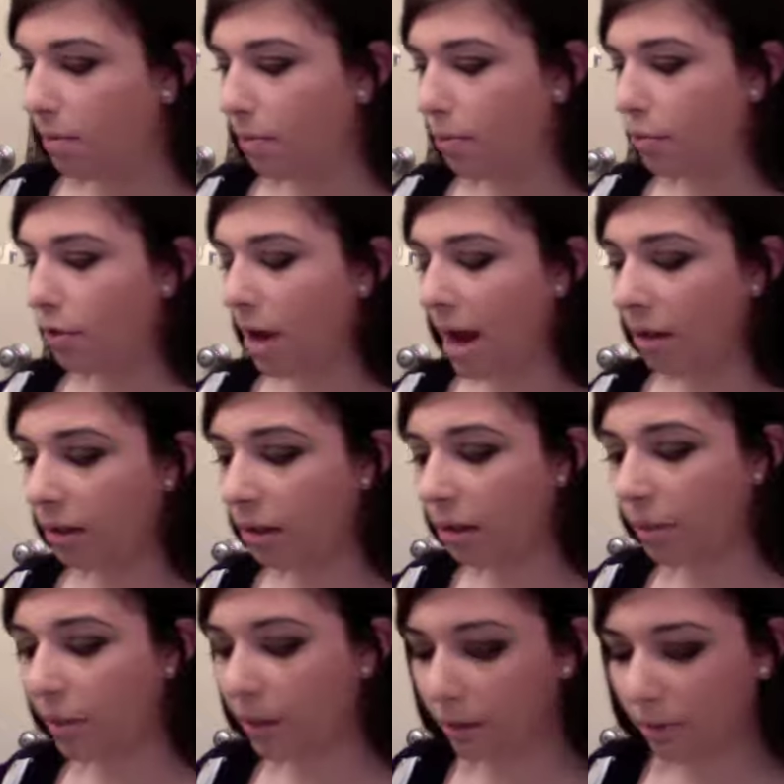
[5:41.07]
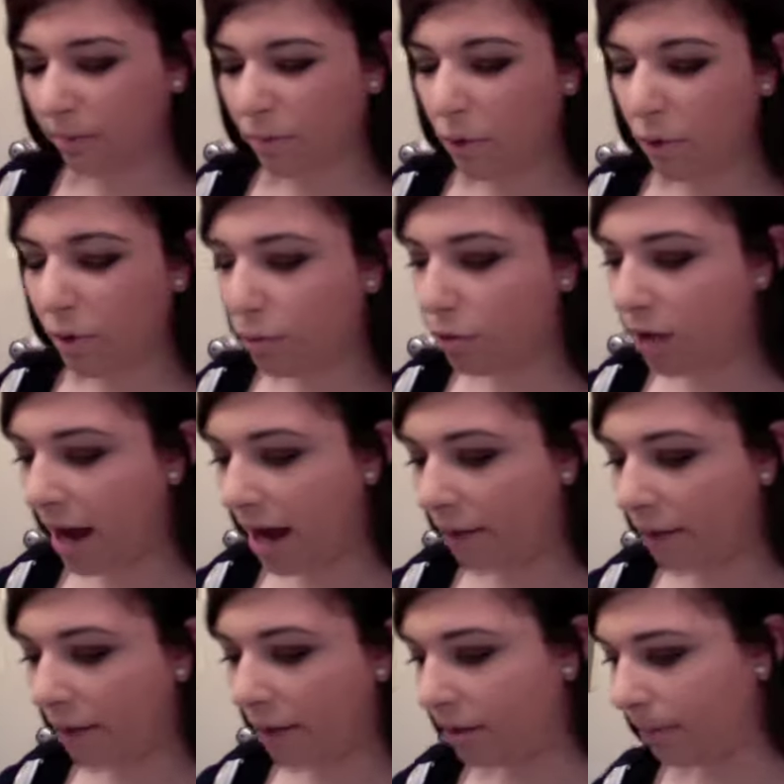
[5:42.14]
brown, a little bit more brown
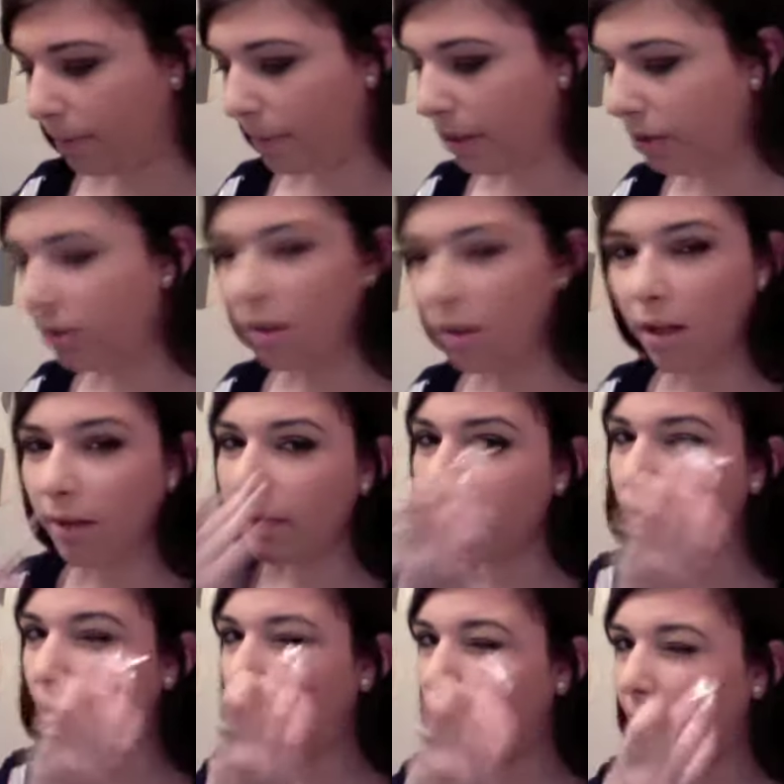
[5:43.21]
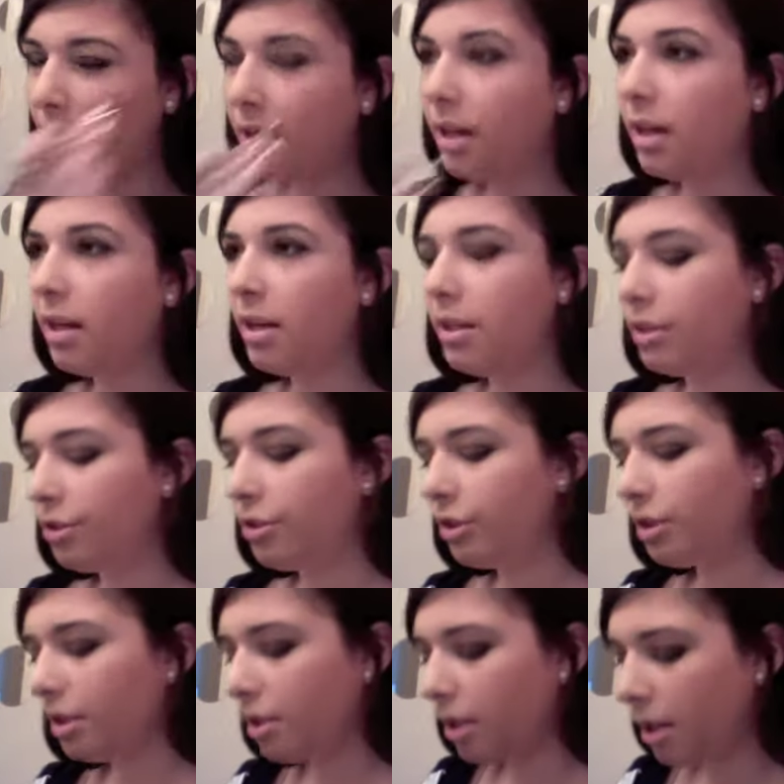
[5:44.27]
in the middle of the eye,
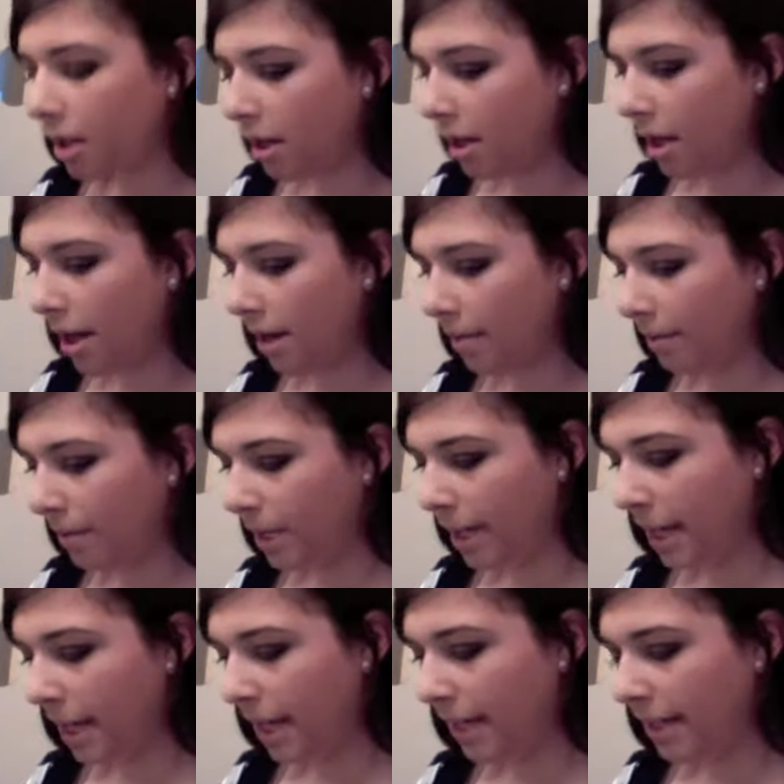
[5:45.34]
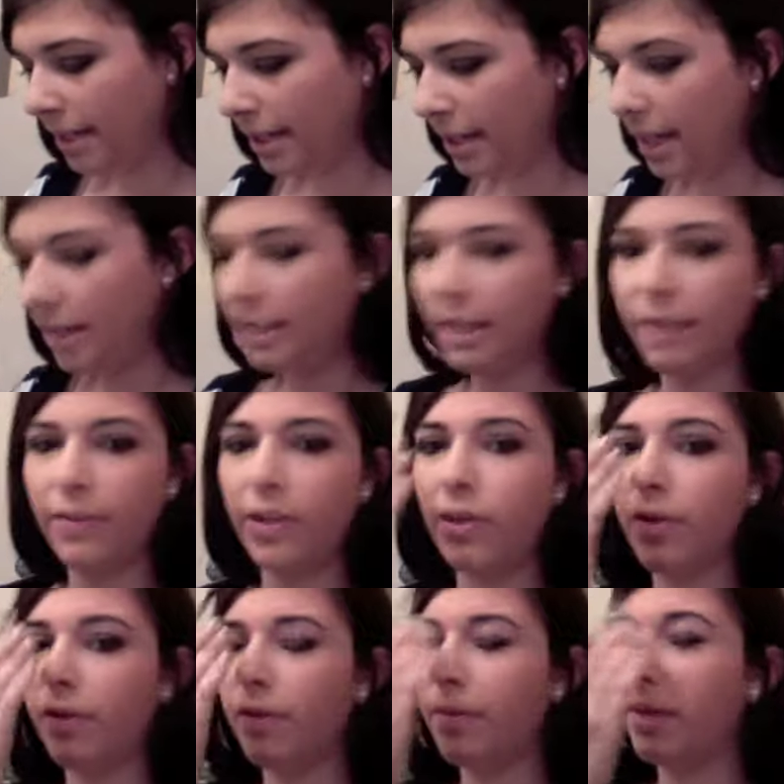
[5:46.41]
just to enhance the idea of it
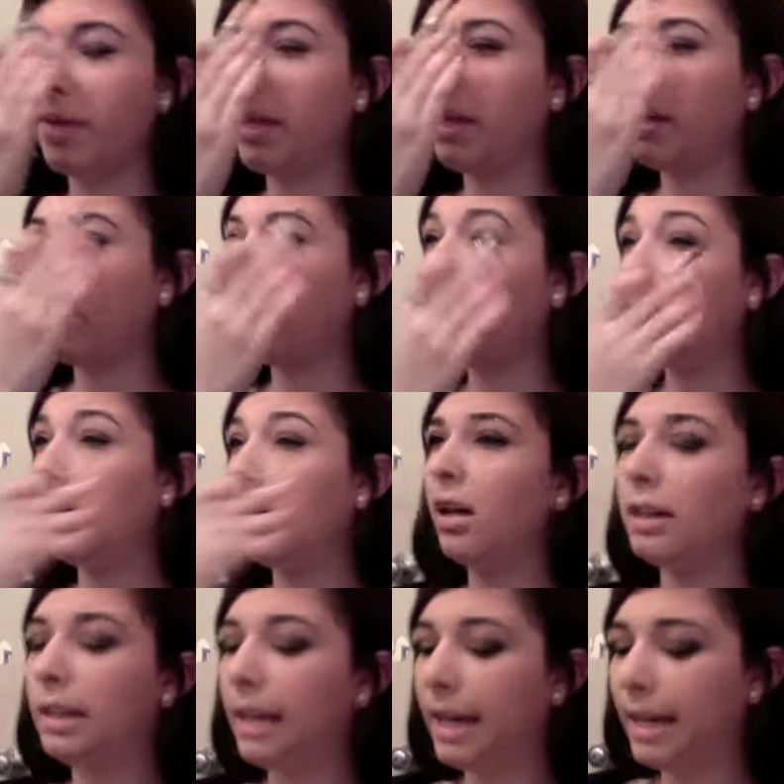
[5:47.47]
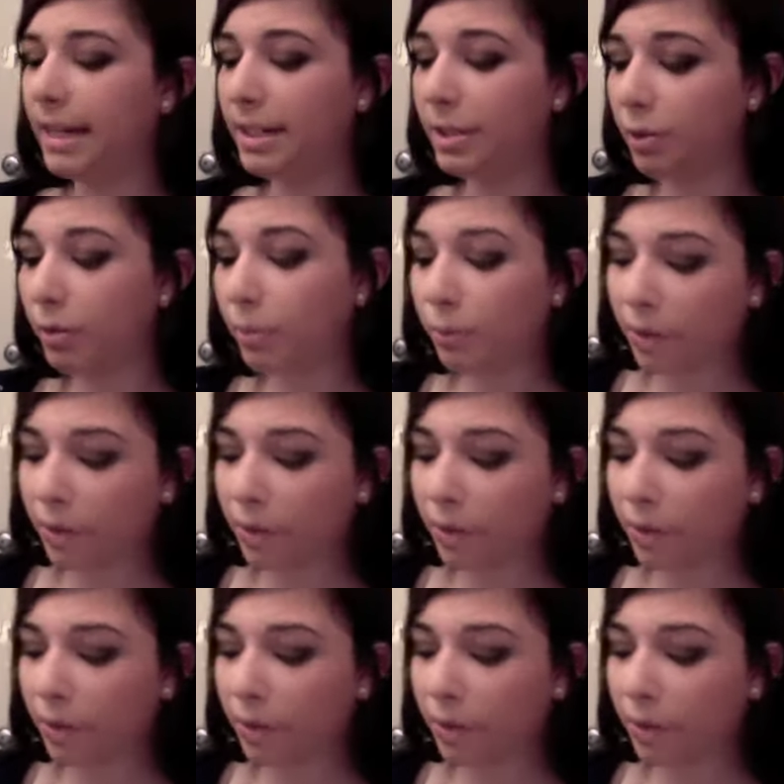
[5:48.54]
going from like a light to a brown.